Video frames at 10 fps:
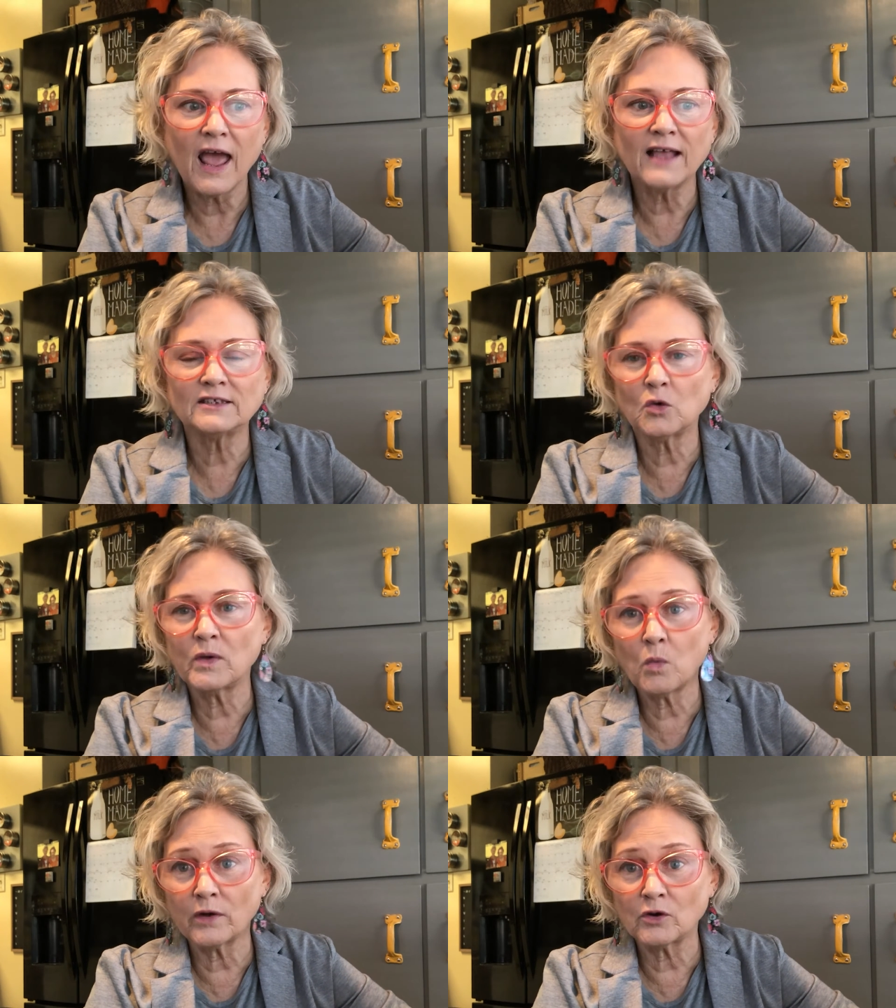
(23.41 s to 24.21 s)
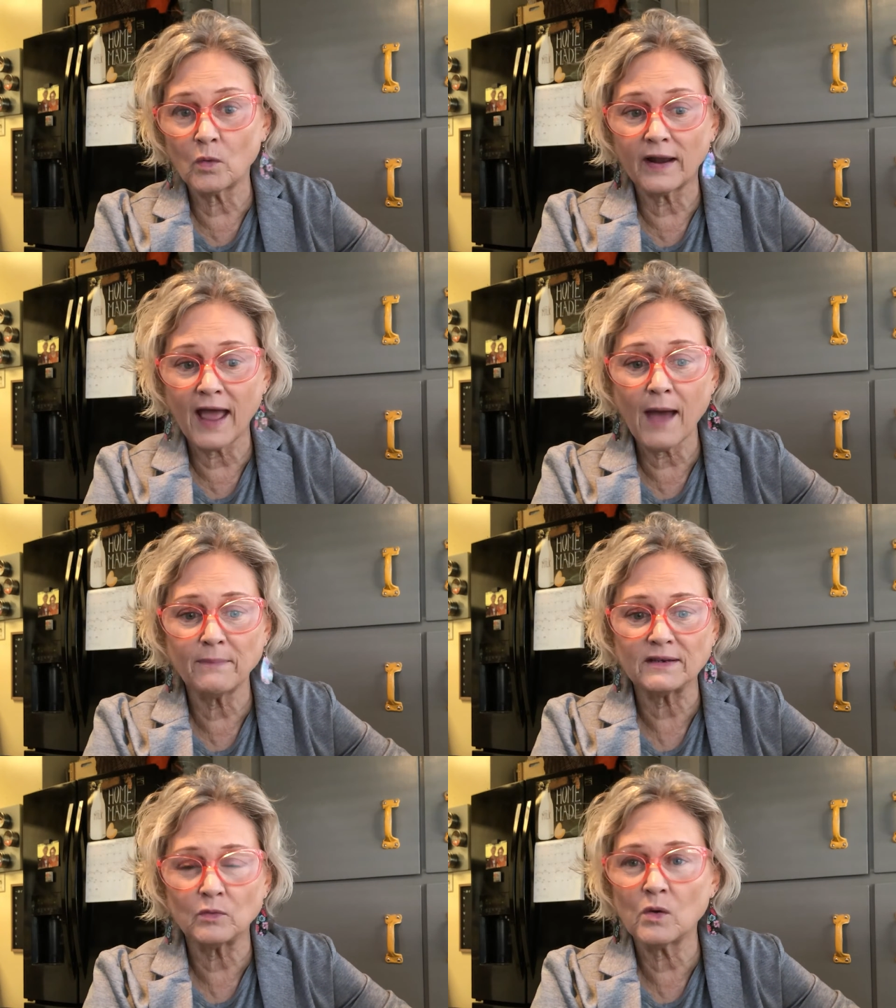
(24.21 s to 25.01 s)
And so we wonder what
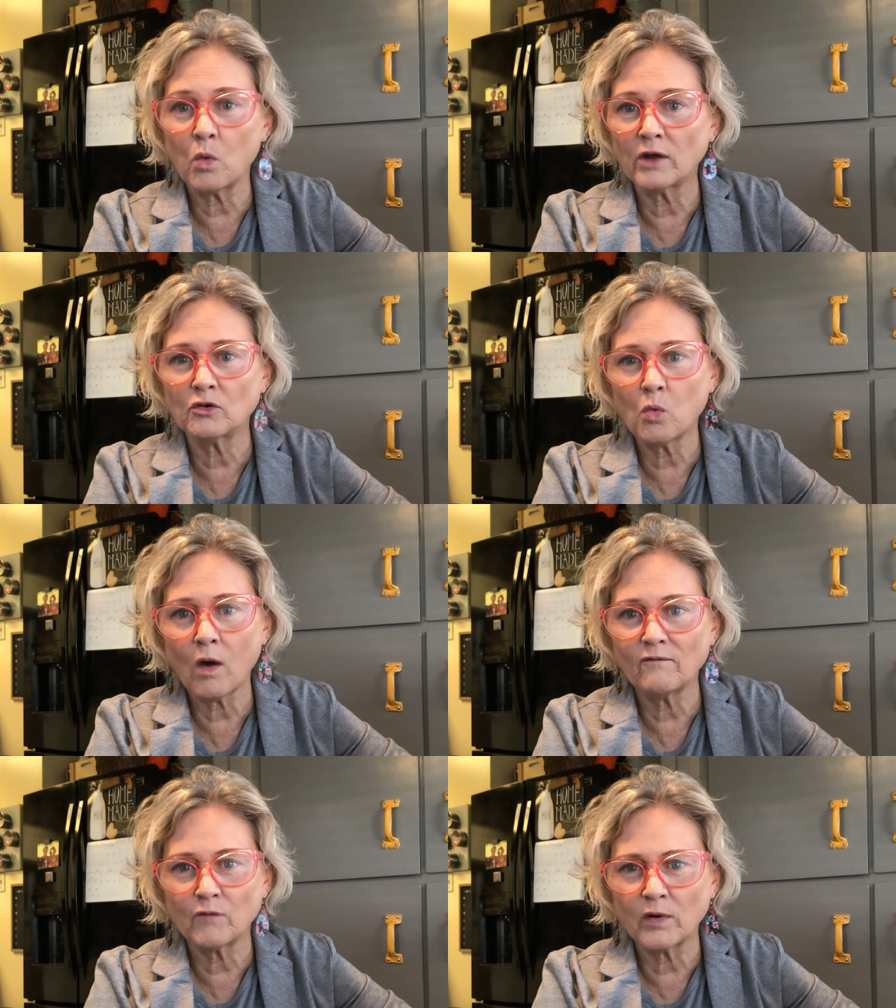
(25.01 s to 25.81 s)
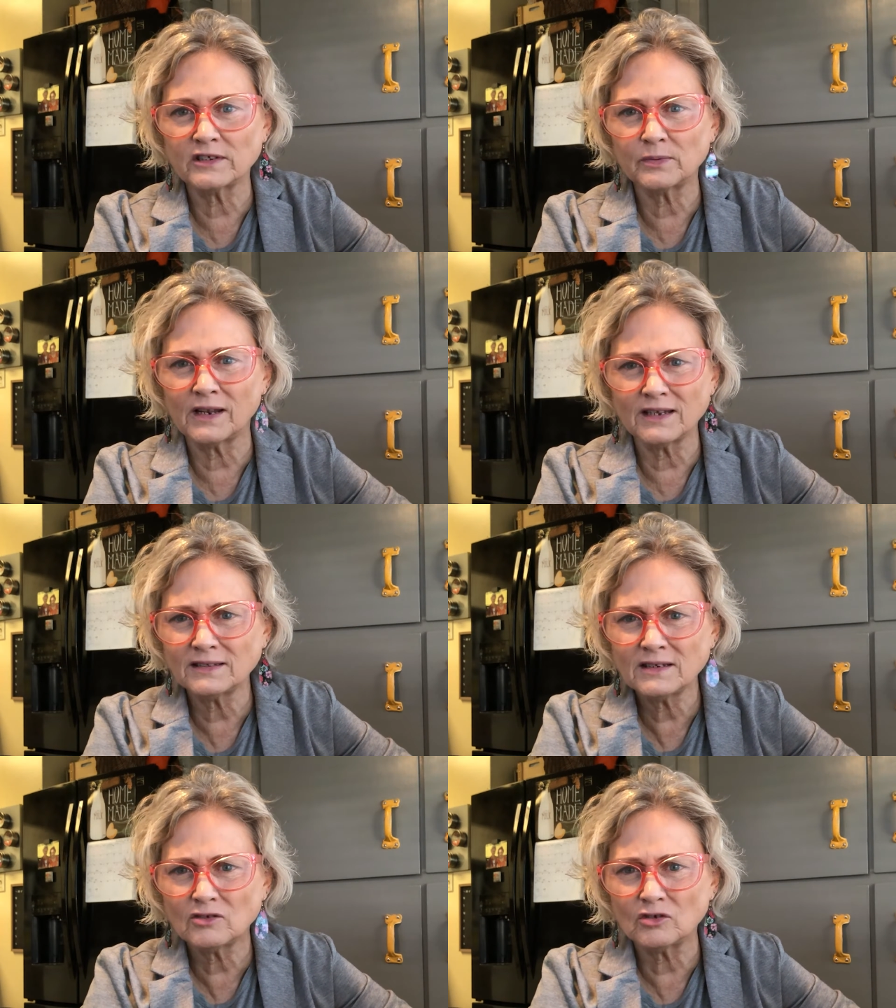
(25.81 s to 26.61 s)
happened. We wonder what voice we listened